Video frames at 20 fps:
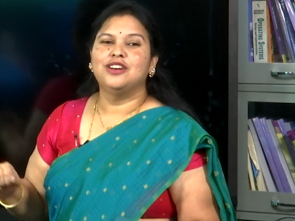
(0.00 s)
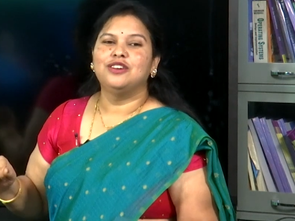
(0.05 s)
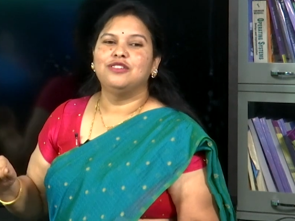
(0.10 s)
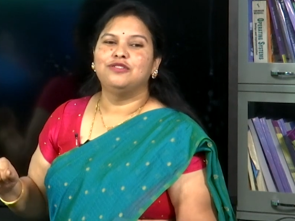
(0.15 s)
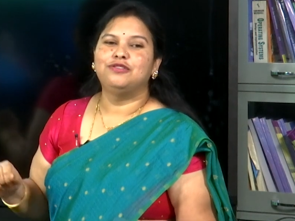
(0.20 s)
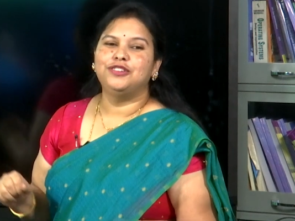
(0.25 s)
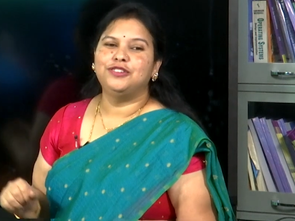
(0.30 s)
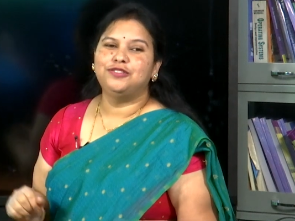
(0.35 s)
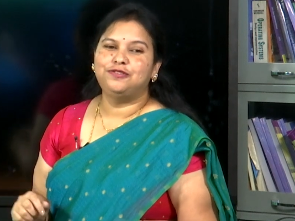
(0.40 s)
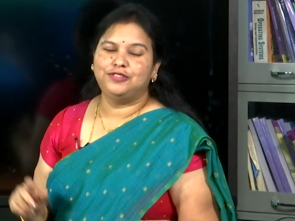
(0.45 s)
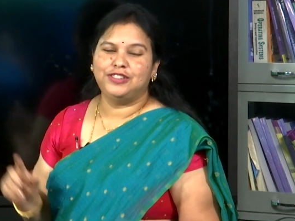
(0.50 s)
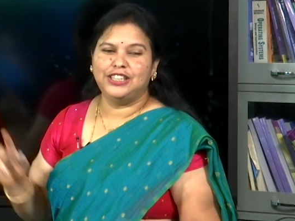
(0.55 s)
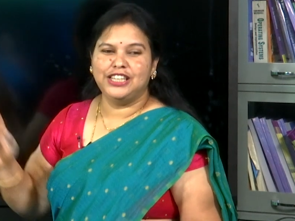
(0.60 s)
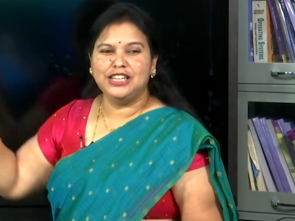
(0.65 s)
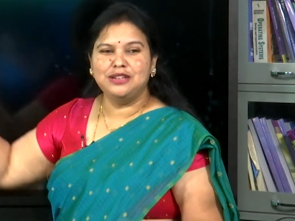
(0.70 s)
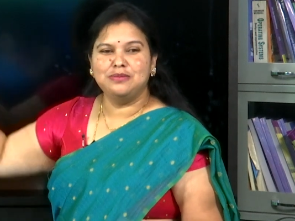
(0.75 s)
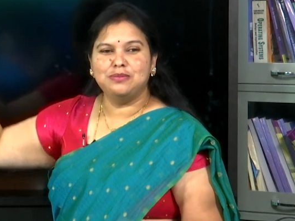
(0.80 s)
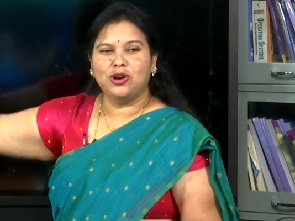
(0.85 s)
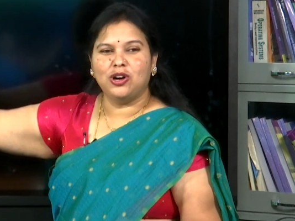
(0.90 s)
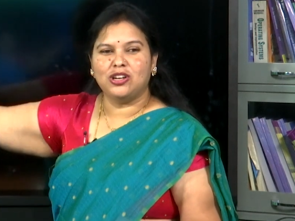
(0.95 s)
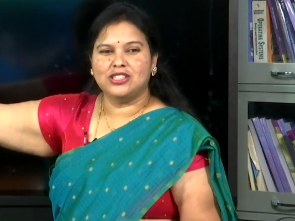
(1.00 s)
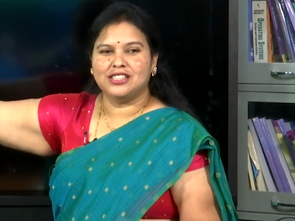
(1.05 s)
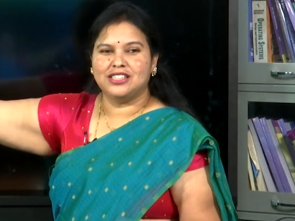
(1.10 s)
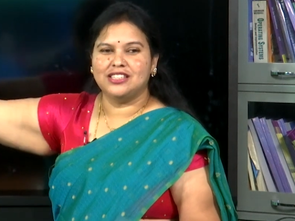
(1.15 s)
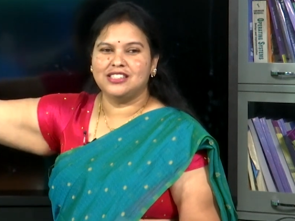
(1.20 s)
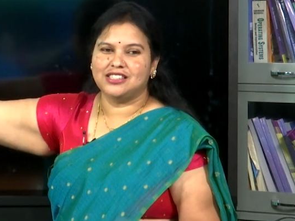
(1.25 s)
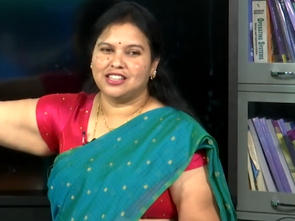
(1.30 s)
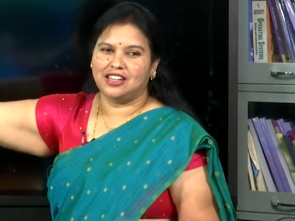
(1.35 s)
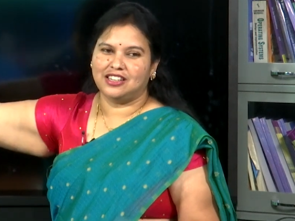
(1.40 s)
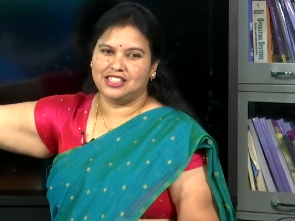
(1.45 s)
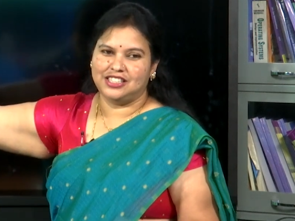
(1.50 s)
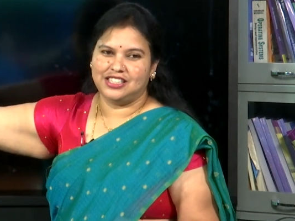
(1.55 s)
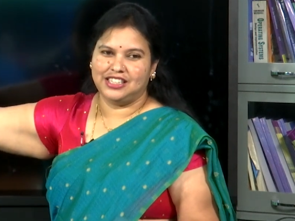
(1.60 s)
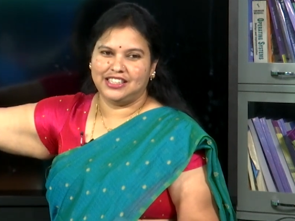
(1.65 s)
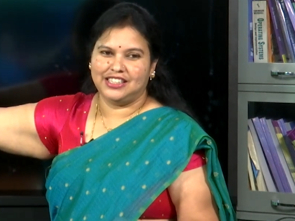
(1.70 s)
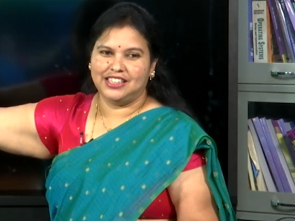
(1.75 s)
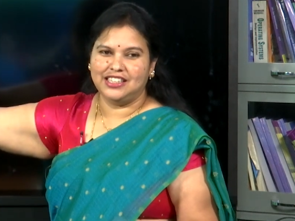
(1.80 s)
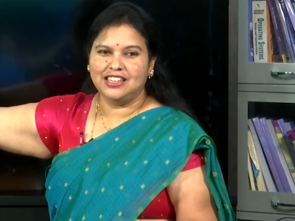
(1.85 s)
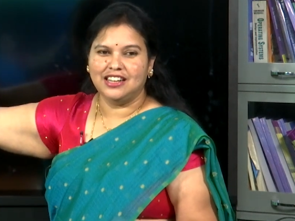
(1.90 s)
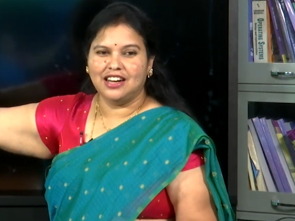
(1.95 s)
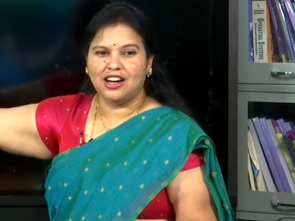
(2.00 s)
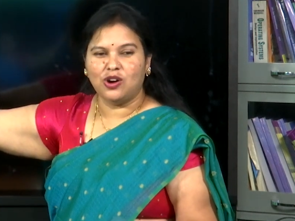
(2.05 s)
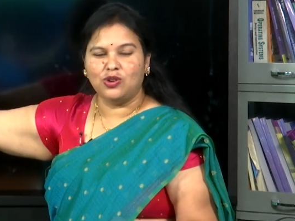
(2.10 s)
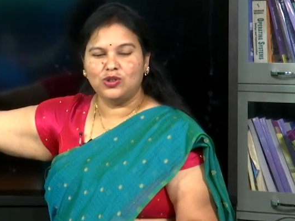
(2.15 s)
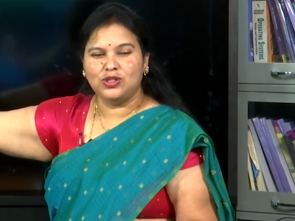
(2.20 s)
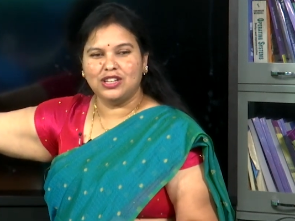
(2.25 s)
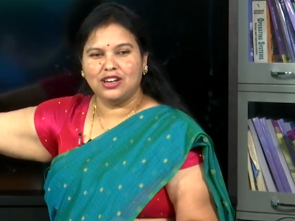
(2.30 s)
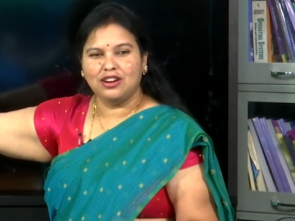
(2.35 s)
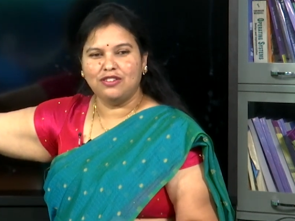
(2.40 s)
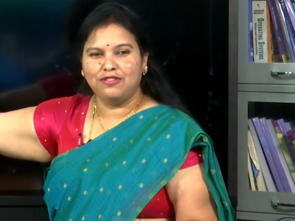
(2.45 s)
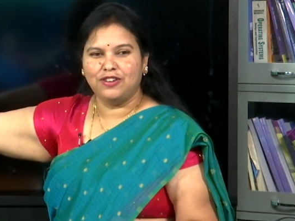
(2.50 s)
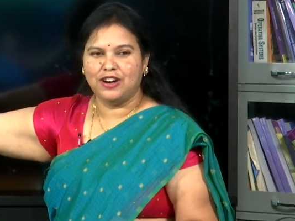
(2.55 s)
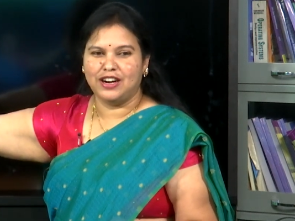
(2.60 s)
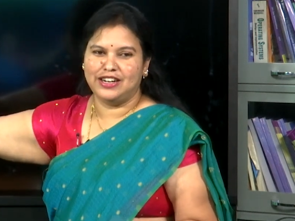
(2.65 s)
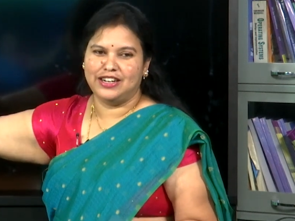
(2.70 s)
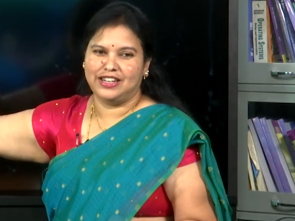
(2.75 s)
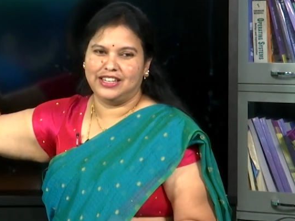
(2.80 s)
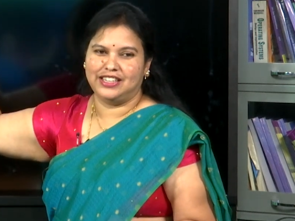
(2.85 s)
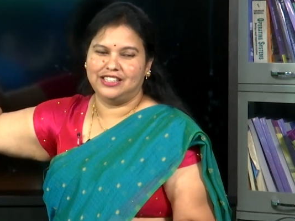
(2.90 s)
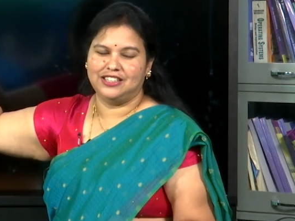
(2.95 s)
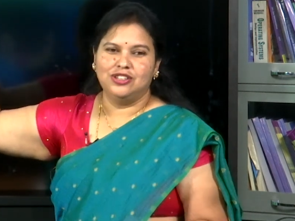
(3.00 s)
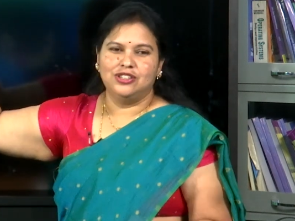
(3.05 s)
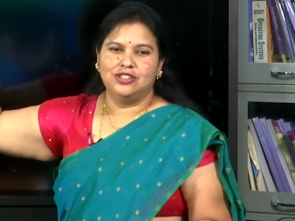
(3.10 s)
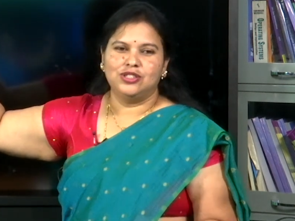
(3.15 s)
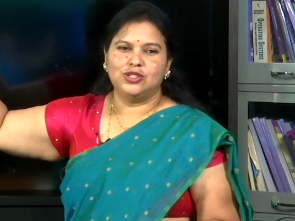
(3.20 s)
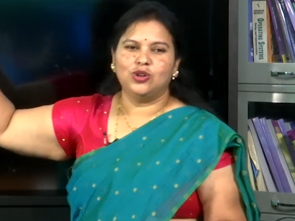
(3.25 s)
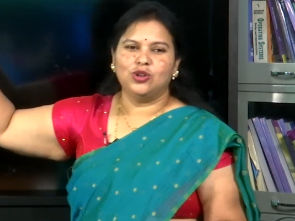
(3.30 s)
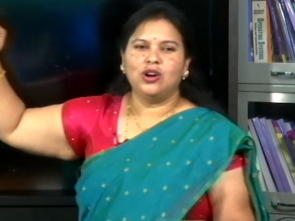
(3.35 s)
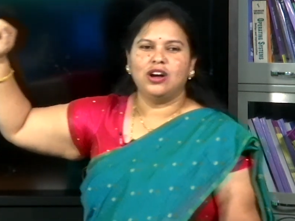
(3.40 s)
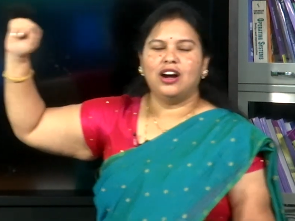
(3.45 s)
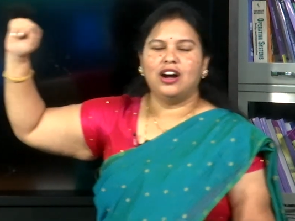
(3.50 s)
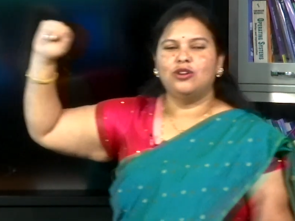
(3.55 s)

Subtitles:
15 boxes are shaded out of 100. So, how